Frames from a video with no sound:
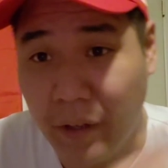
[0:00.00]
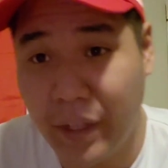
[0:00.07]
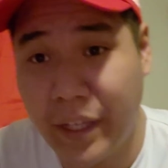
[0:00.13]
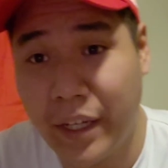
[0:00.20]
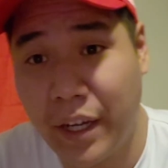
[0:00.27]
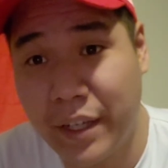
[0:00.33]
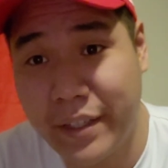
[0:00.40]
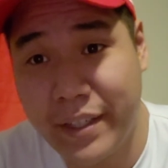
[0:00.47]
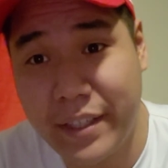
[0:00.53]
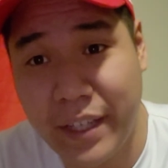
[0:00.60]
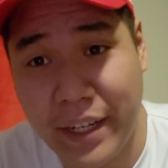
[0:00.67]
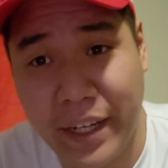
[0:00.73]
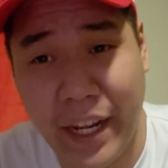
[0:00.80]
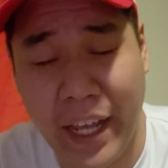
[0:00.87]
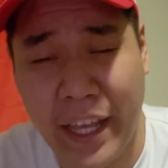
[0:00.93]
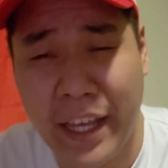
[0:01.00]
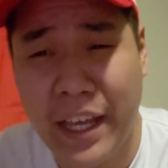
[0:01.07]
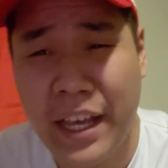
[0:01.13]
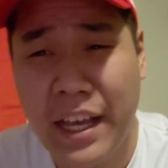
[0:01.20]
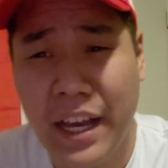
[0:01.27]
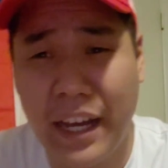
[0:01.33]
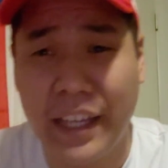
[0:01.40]
League on Sunday
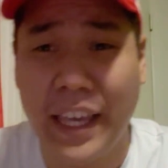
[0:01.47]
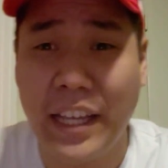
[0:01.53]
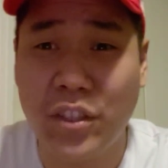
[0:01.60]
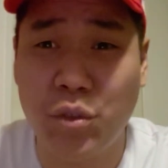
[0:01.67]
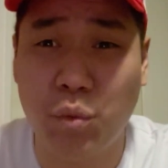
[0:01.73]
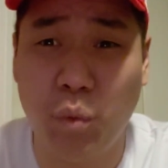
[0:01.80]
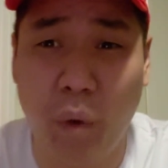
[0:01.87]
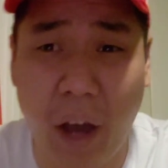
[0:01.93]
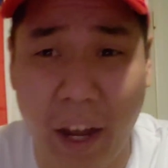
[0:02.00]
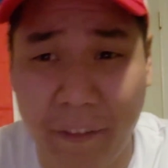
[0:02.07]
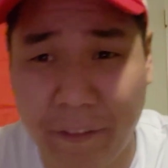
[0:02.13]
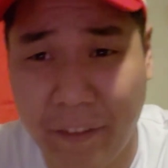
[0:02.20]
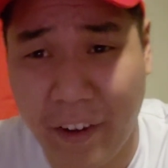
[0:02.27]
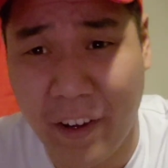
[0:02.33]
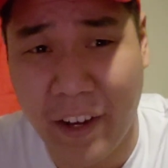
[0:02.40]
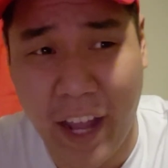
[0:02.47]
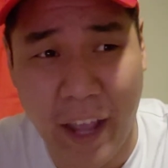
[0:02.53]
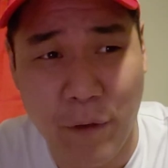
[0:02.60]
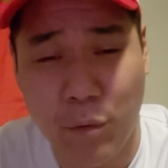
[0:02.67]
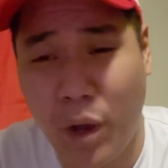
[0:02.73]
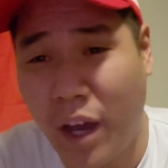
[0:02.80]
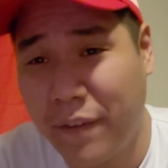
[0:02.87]
against Watford.
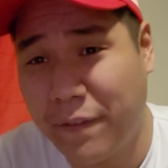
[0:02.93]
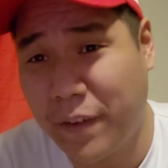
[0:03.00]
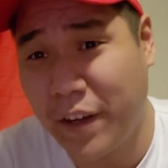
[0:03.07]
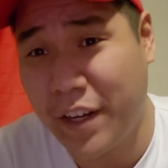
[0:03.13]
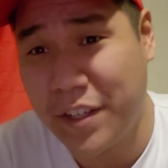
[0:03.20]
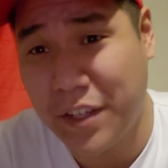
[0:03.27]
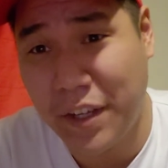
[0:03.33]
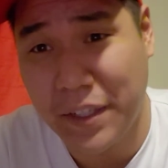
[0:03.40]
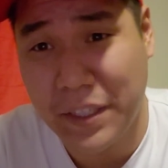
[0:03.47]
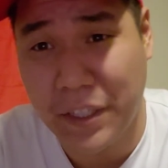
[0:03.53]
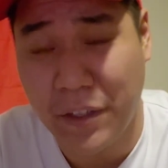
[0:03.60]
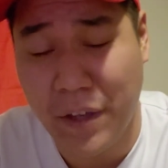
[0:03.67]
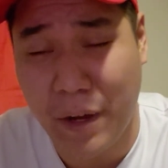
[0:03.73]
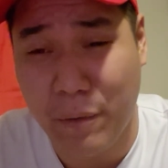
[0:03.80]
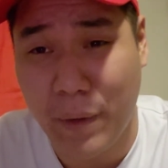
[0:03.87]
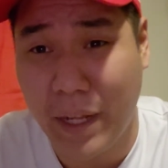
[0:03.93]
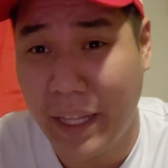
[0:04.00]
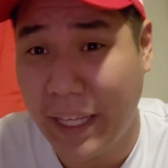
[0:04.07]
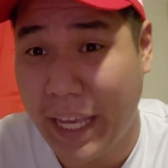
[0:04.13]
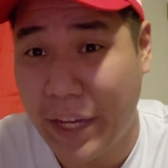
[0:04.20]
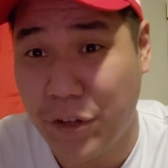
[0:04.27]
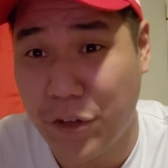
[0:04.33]
And Watford is also a
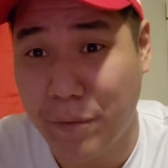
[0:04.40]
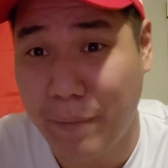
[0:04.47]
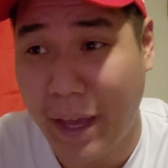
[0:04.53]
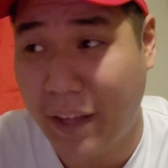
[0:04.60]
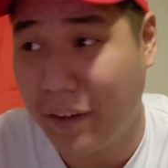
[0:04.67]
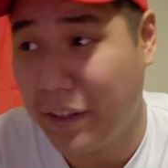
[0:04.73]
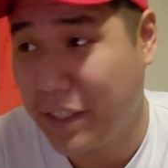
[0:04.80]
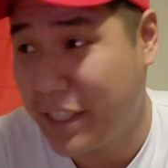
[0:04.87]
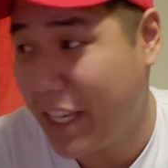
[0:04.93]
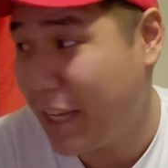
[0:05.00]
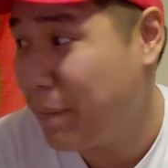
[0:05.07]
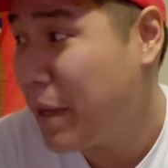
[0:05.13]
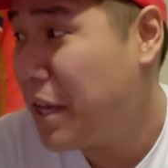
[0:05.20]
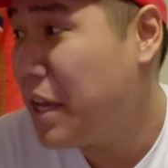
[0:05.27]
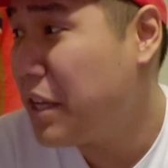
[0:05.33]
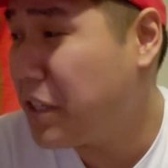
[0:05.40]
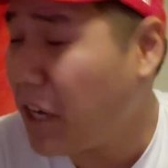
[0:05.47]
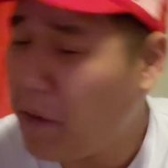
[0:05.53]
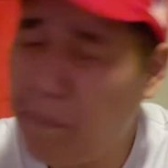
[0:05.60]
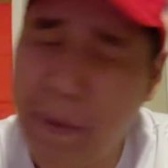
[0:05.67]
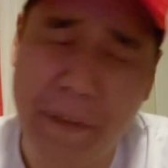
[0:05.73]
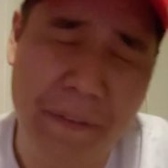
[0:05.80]
relegation battling team.
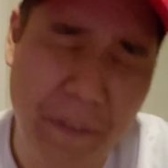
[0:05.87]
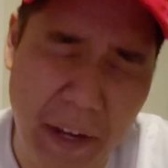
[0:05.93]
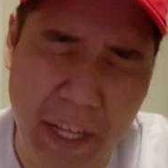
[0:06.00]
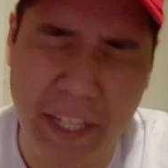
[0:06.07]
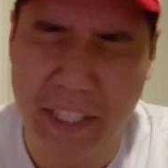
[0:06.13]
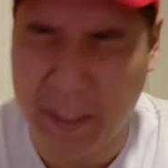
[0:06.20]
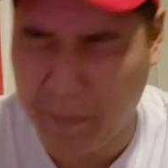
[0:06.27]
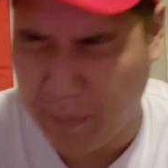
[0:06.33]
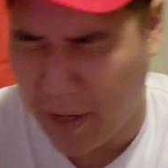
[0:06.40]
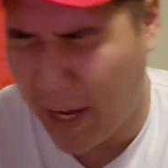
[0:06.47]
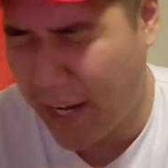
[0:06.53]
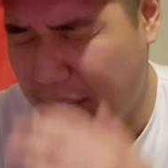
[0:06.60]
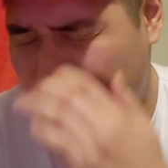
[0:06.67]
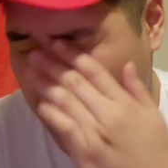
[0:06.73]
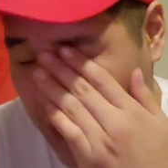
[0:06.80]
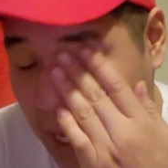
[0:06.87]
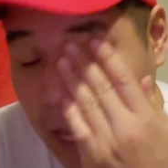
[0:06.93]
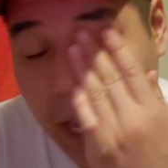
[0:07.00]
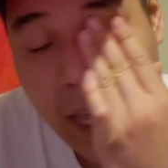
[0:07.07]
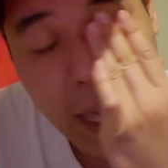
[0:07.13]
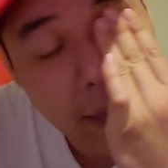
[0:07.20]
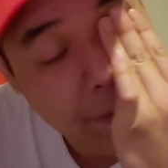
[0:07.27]
Don't be fucking surprised
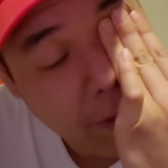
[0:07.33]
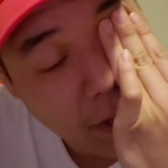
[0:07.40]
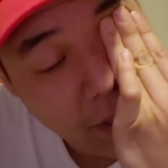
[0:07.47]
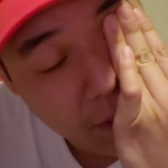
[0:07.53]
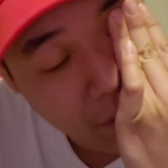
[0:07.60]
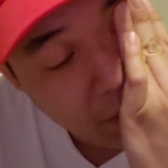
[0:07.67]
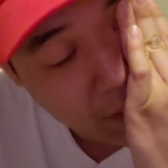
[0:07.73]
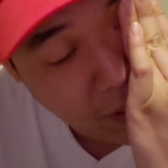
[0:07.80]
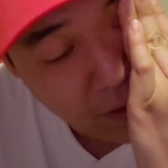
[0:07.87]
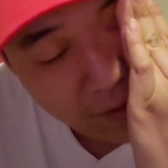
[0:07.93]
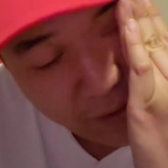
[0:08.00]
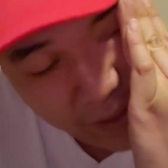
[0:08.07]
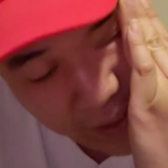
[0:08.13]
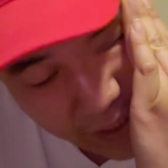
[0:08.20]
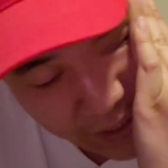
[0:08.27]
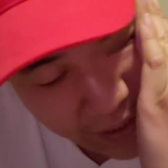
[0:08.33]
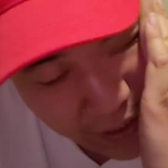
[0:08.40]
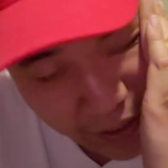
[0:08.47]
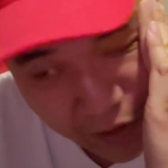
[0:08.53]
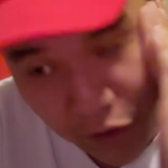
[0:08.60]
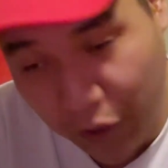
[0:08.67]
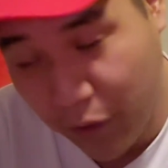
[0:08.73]
if Arsenal starts leading it
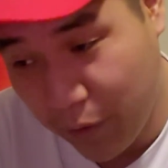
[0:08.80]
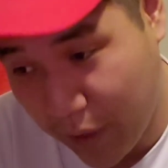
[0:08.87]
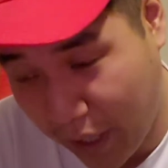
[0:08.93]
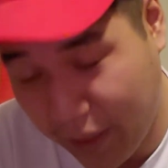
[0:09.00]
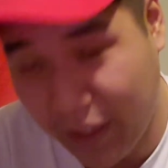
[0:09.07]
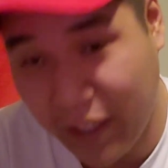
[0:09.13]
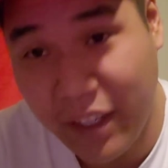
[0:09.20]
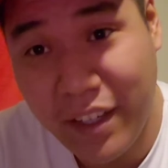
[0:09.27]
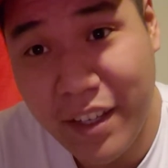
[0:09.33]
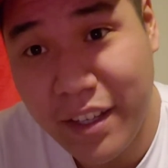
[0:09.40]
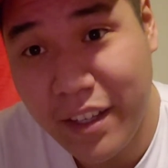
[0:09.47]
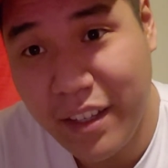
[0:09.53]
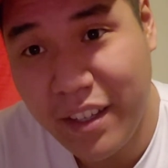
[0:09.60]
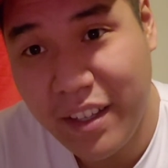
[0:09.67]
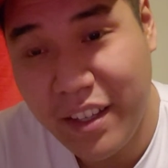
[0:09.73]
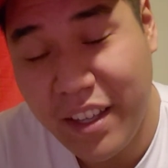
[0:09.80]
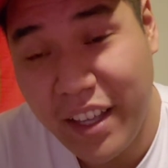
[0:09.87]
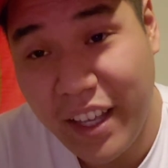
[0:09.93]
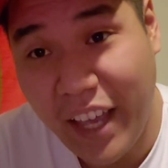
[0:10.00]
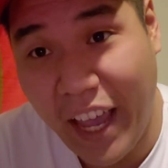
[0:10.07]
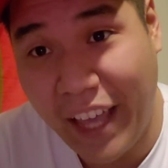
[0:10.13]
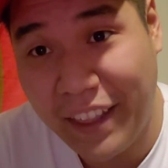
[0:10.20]
like 2-0
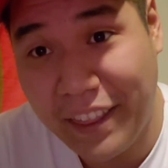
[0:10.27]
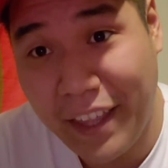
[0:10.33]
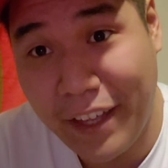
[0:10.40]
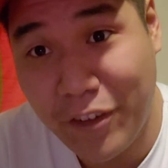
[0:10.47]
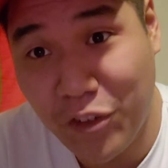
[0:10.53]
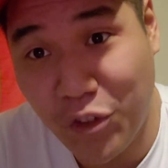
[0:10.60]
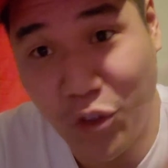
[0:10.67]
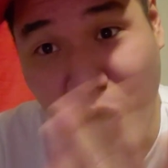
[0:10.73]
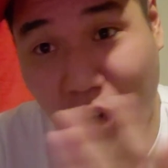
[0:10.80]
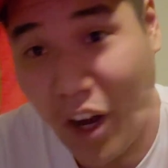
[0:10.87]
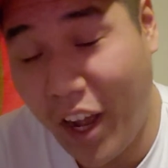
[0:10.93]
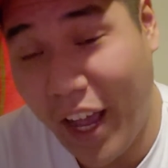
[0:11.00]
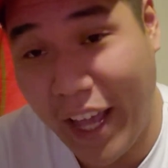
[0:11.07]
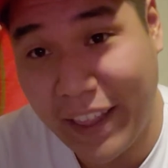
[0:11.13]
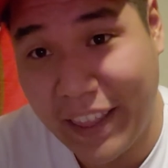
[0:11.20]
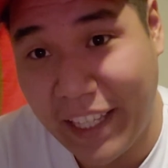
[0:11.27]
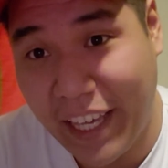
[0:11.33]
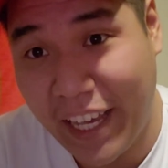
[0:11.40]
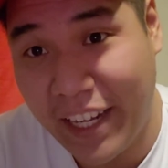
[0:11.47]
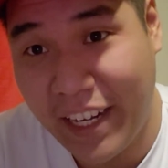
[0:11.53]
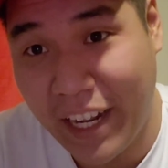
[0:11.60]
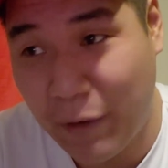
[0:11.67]
and then draw at the
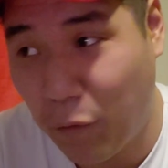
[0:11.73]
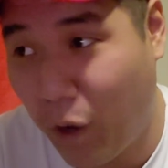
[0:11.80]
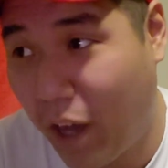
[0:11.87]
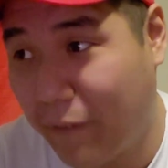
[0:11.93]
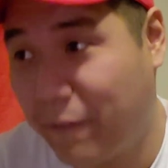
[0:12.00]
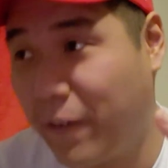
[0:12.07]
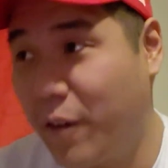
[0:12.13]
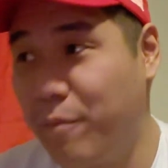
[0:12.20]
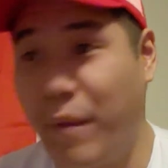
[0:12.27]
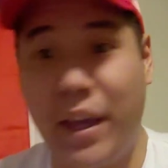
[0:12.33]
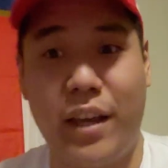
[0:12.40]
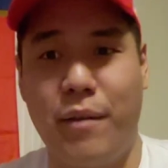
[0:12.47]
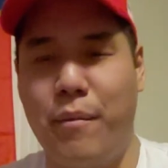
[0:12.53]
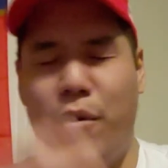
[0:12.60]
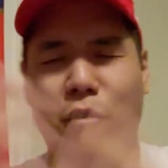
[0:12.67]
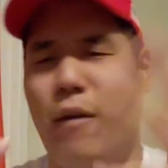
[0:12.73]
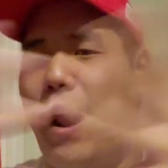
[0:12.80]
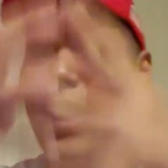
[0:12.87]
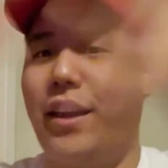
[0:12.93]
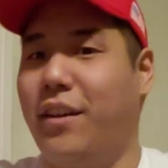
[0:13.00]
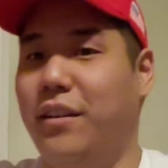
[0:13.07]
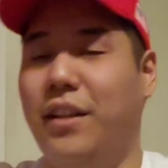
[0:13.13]
end and Watford make a
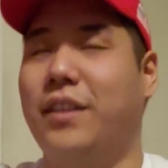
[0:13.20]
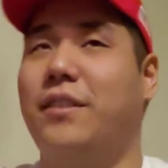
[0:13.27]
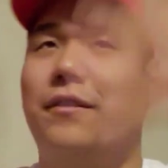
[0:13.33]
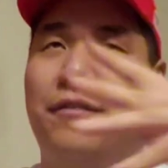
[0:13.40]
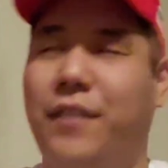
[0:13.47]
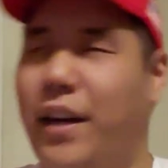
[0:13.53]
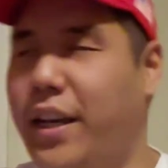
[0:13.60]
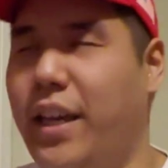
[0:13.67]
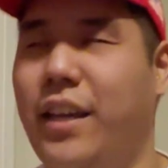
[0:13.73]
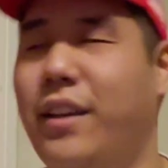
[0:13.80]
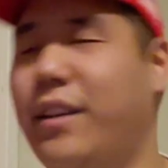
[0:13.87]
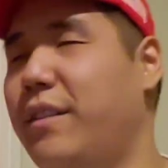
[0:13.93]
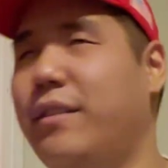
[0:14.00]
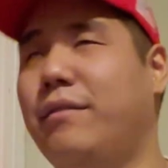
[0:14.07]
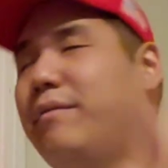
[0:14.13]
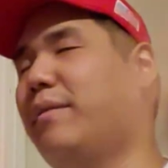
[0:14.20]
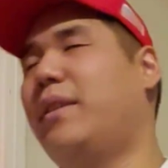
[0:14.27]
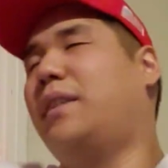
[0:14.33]
miraculous fucking